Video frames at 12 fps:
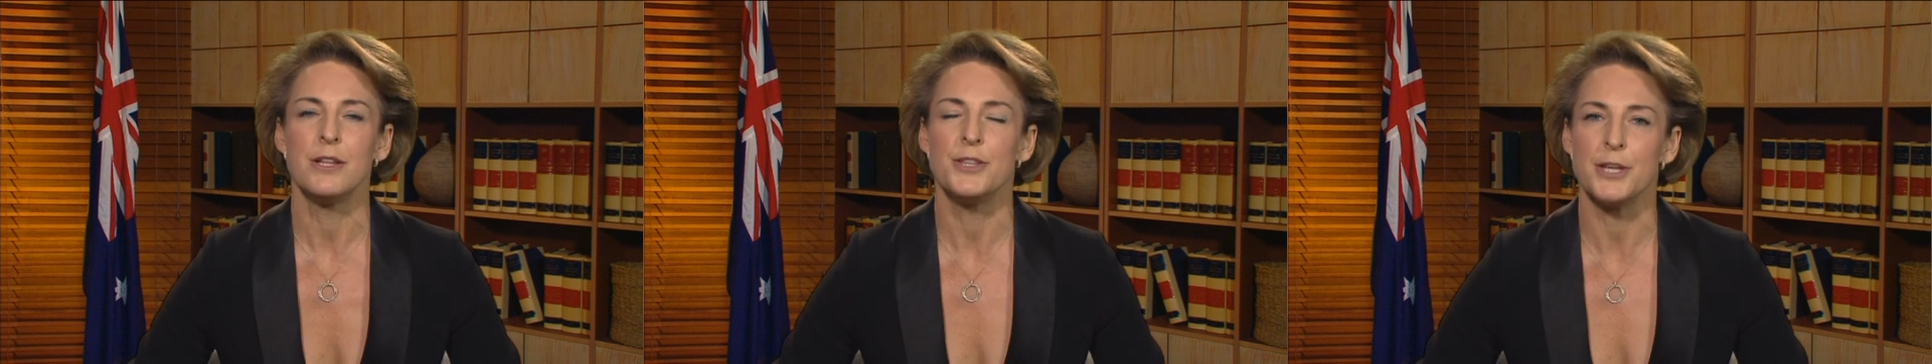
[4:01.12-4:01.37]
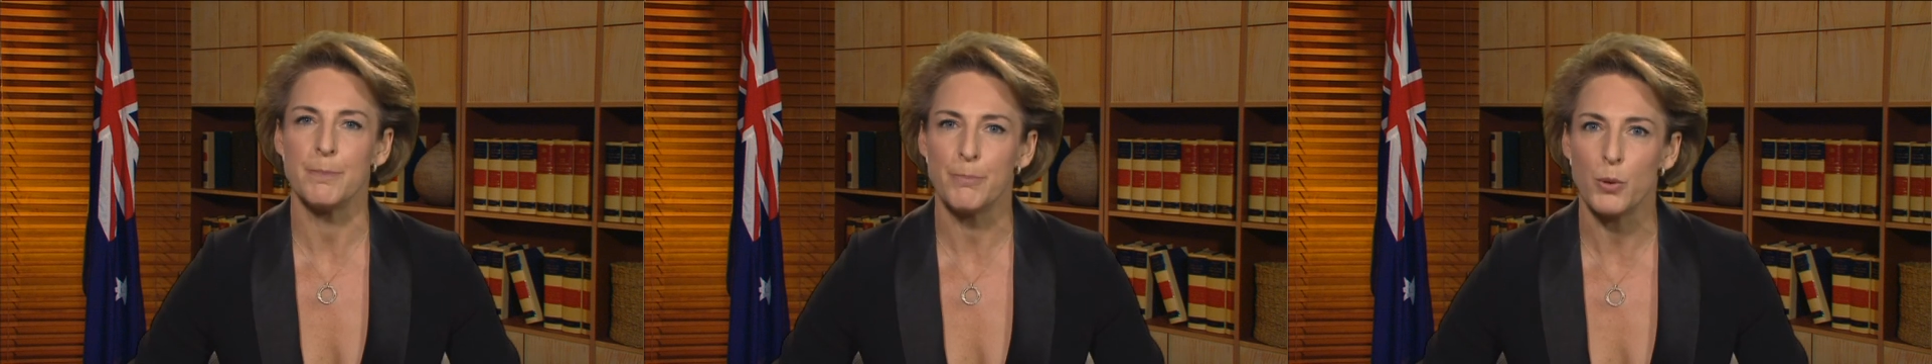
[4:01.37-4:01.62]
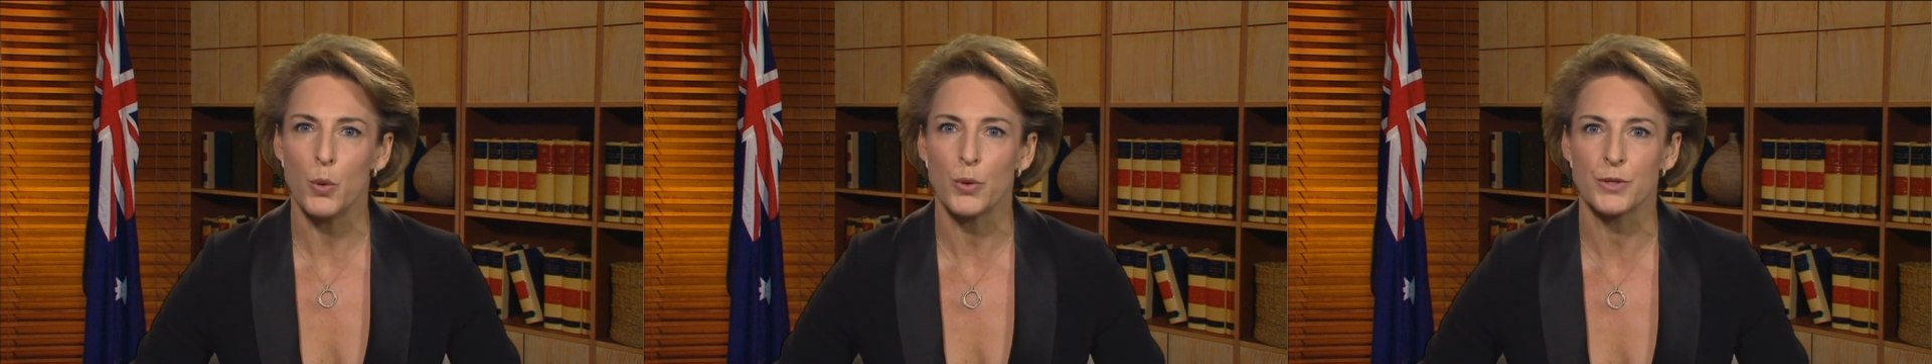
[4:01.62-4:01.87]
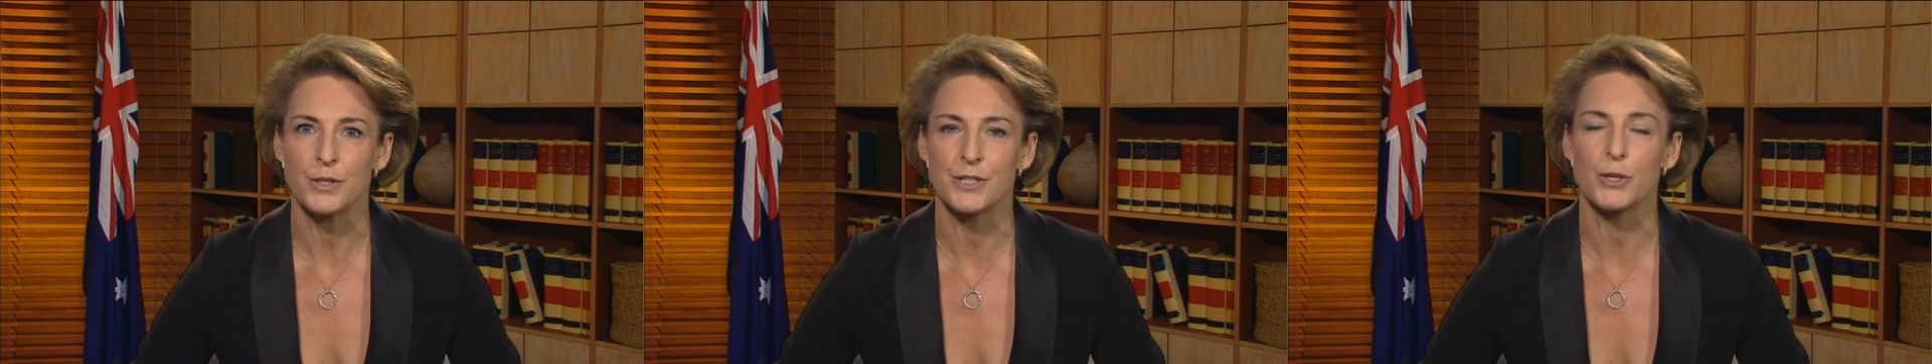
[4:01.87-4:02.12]
the
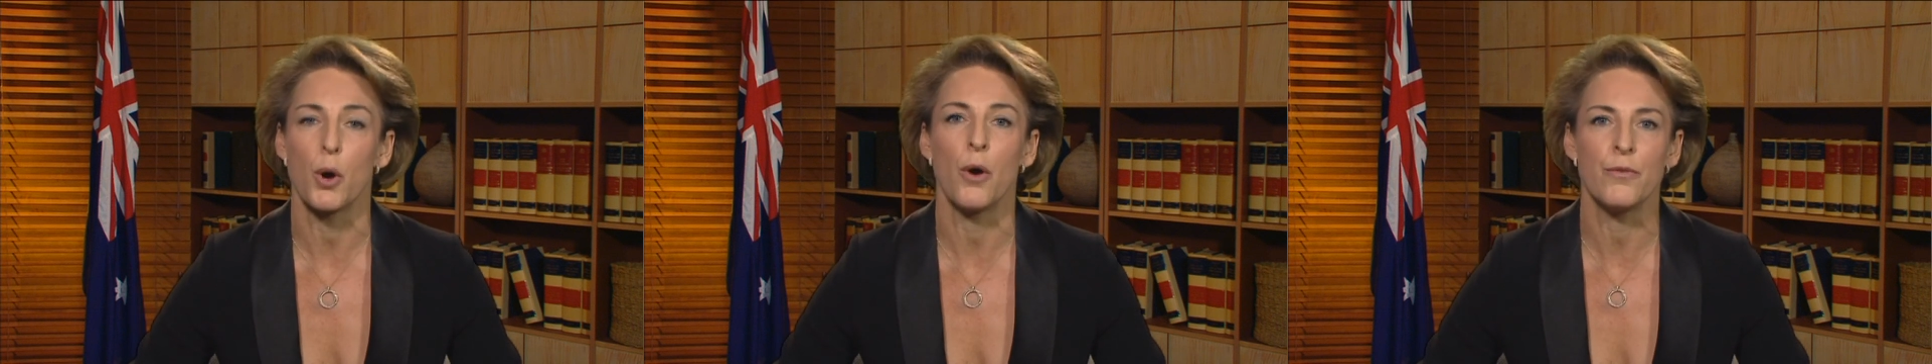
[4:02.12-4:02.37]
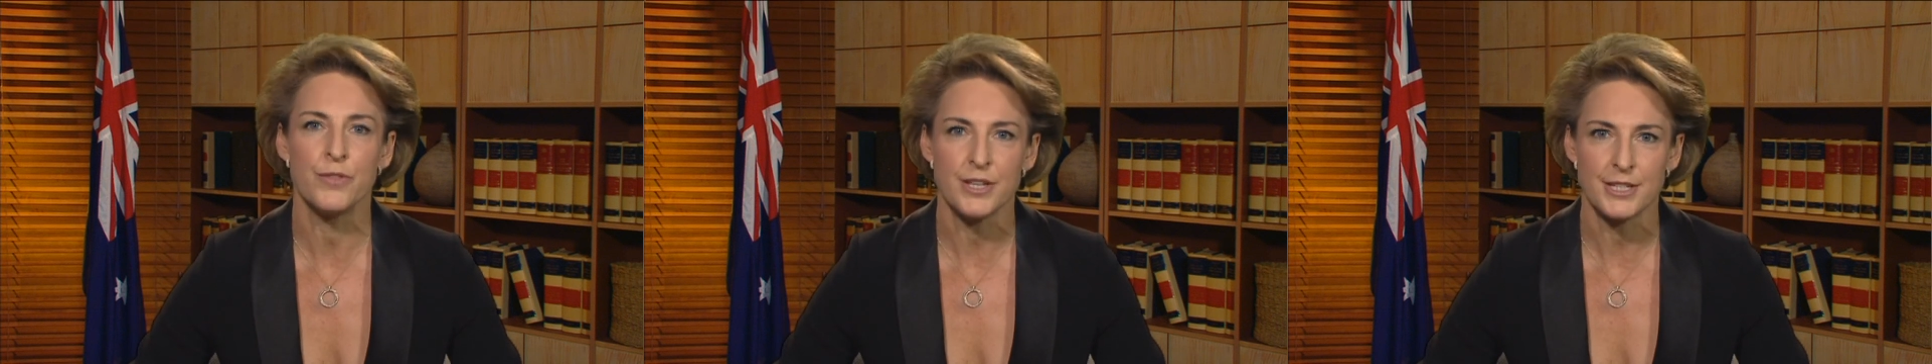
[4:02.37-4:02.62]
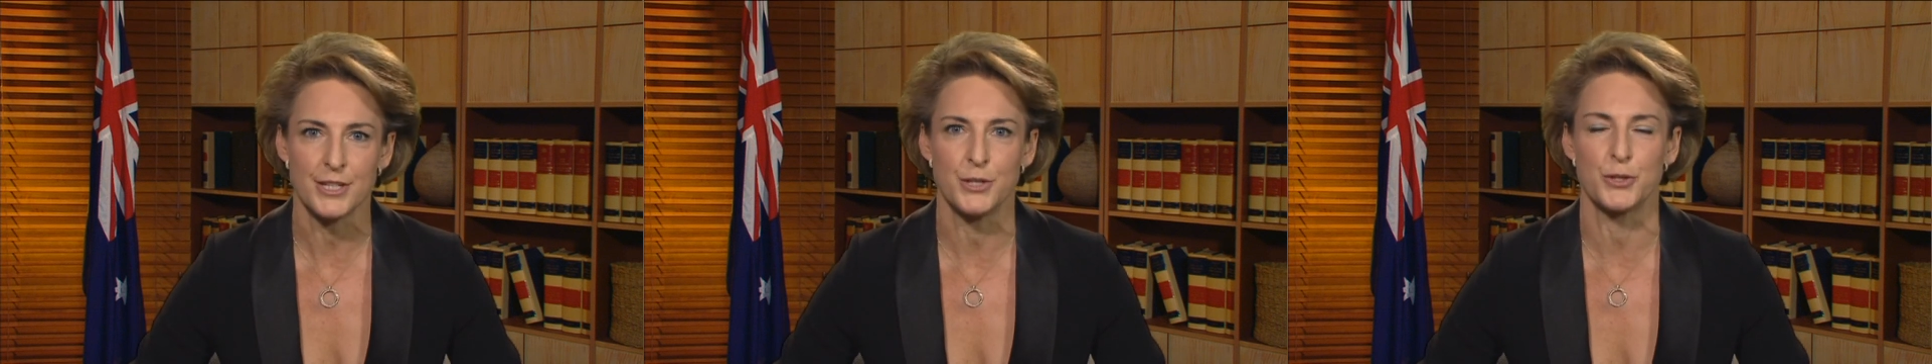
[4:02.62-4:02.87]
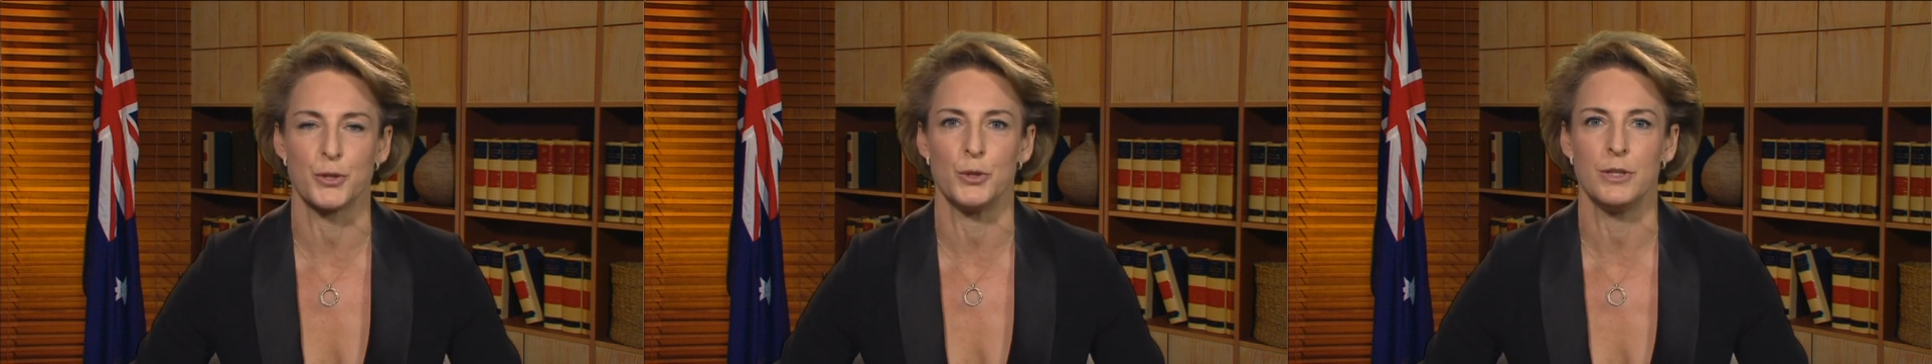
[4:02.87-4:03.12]
importance of this
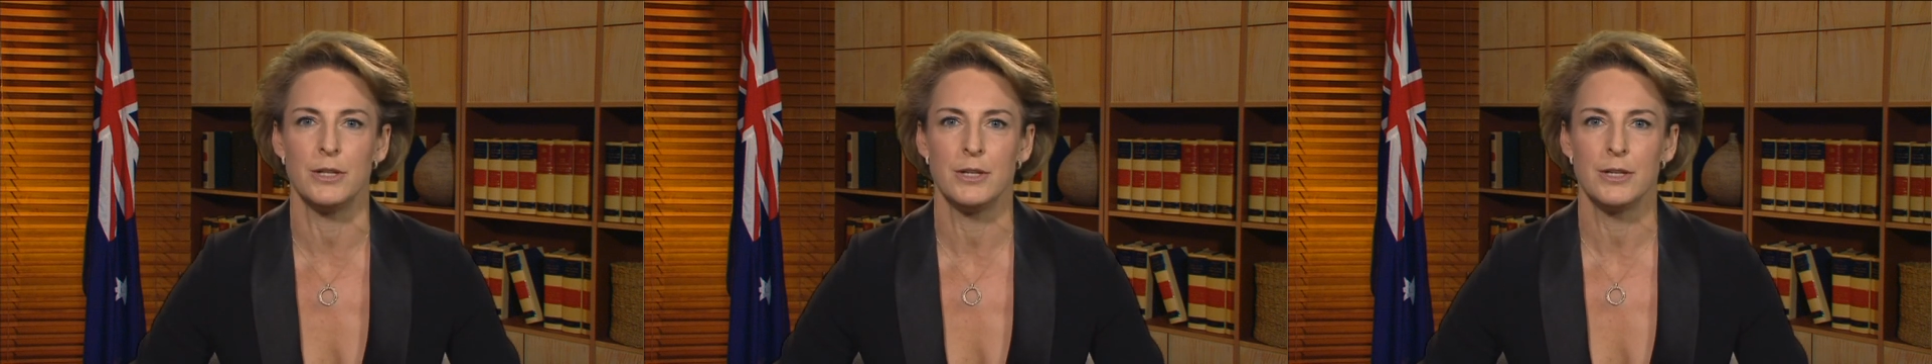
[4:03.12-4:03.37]
issue